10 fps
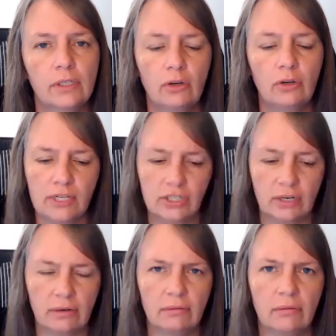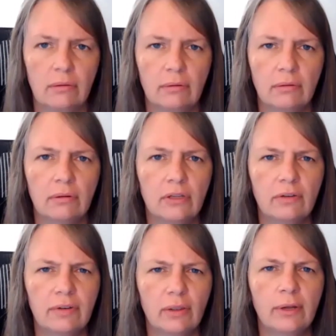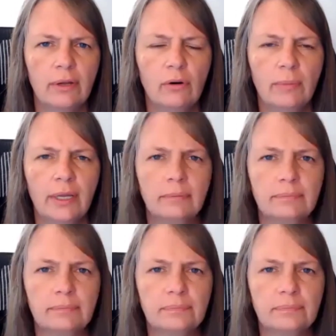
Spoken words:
Good question. You have another one for me?